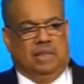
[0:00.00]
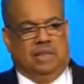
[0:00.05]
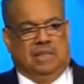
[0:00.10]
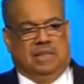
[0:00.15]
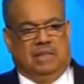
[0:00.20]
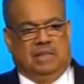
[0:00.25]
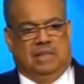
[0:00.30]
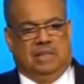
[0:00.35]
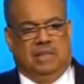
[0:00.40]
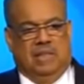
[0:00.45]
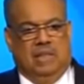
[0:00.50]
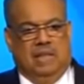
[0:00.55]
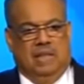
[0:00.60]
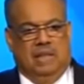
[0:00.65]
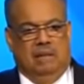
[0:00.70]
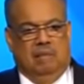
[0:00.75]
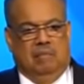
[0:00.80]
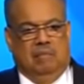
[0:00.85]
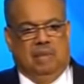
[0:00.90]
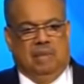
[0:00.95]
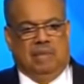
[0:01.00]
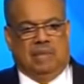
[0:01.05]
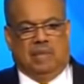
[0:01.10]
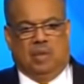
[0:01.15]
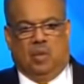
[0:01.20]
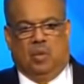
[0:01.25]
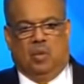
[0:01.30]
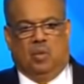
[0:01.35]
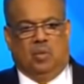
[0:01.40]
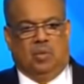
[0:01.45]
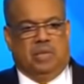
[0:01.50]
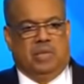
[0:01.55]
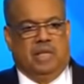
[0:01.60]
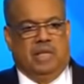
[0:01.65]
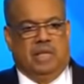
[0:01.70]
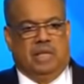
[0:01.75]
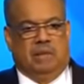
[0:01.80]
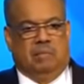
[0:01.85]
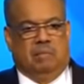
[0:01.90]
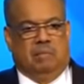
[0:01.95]
Jesus, but his own
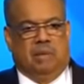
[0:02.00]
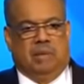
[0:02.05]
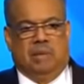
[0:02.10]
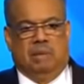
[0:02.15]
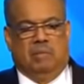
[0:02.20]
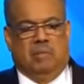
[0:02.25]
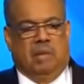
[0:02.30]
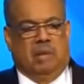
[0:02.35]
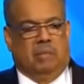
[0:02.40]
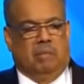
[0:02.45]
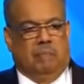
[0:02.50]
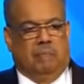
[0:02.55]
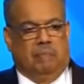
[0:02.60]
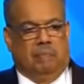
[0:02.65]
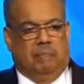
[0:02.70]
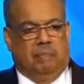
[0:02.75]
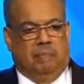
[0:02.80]
tent beat him up.